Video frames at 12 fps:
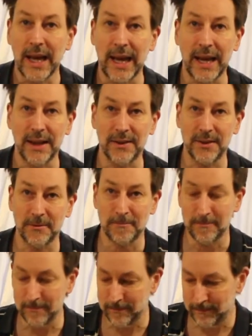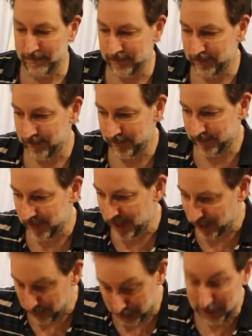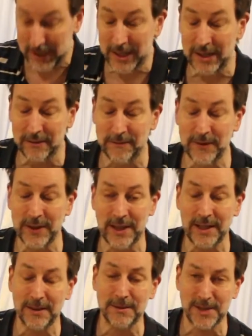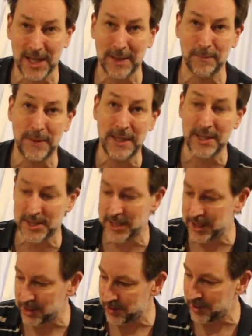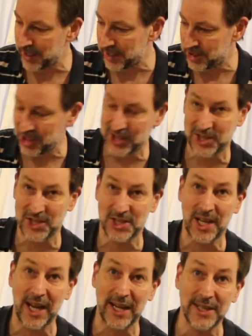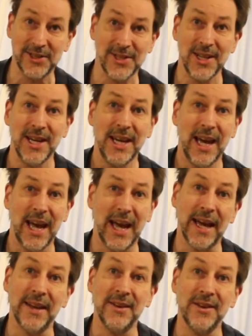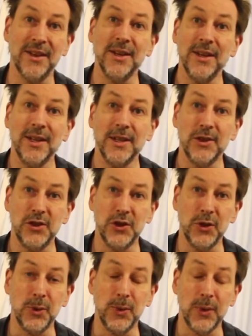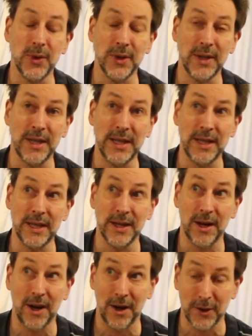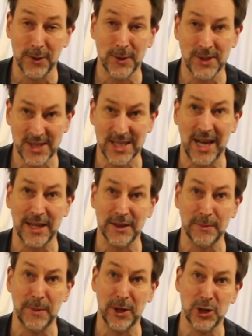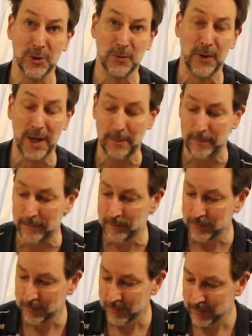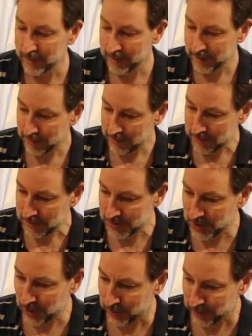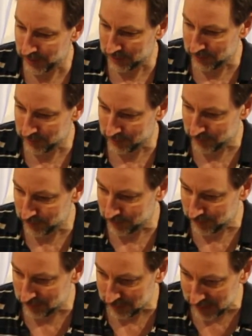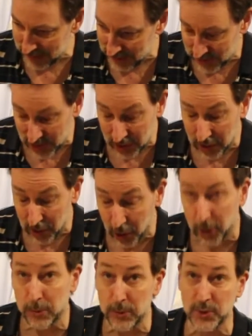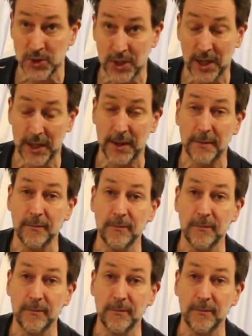And then you repeat it for the second piece, then you adjust the size and do the other side of the picture frame. So it's almost done.